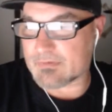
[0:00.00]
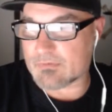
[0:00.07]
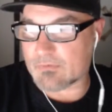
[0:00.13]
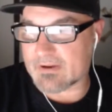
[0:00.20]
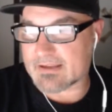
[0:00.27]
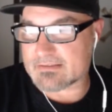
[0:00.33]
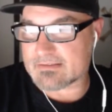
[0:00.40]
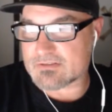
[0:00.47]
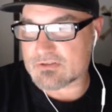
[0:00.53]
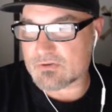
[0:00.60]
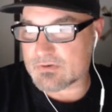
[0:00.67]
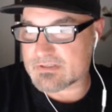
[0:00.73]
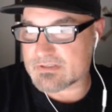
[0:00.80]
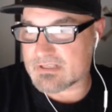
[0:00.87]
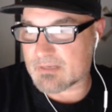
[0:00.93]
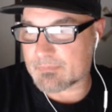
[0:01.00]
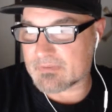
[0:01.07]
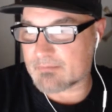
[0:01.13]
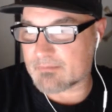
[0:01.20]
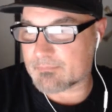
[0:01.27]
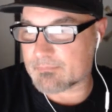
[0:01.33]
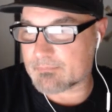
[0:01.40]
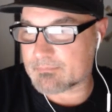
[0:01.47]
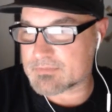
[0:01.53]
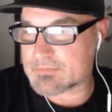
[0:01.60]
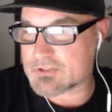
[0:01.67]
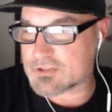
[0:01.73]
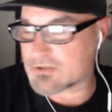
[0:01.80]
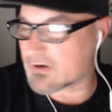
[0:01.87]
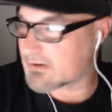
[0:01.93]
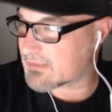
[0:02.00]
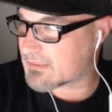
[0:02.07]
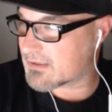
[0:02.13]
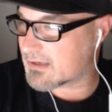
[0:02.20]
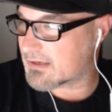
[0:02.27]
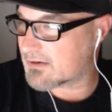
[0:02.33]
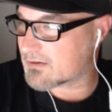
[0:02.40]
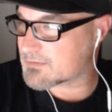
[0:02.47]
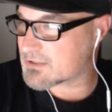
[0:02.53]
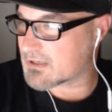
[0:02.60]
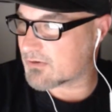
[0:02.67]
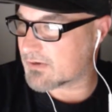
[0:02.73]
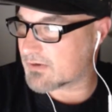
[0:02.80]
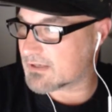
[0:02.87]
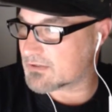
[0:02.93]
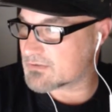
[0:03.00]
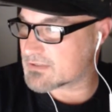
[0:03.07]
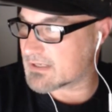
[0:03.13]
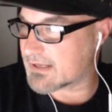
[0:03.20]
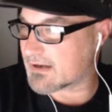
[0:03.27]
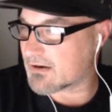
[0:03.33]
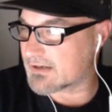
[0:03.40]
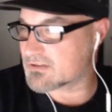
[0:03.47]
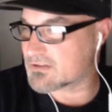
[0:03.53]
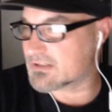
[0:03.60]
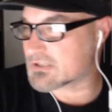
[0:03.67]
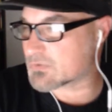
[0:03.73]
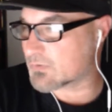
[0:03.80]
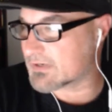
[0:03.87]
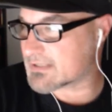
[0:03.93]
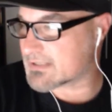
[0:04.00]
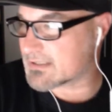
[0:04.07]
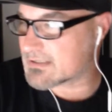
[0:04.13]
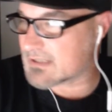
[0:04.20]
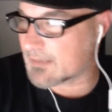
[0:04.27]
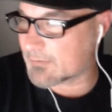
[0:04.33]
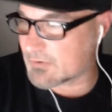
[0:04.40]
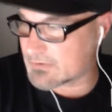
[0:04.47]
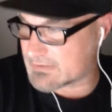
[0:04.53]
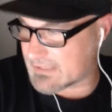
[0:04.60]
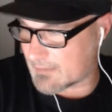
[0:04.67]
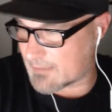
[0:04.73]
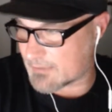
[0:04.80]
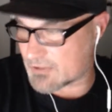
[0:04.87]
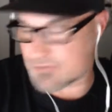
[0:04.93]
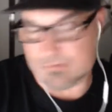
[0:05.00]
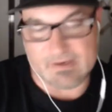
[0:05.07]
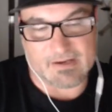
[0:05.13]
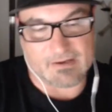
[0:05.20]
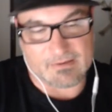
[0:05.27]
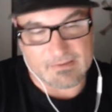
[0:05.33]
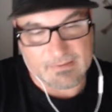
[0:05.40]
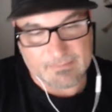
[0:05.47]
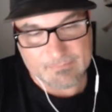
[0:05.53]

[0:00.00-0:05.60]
but the way I got the score set up in the chart thing here, I'm just gonna go ahead and use it now. All right, so this one is a double damage round.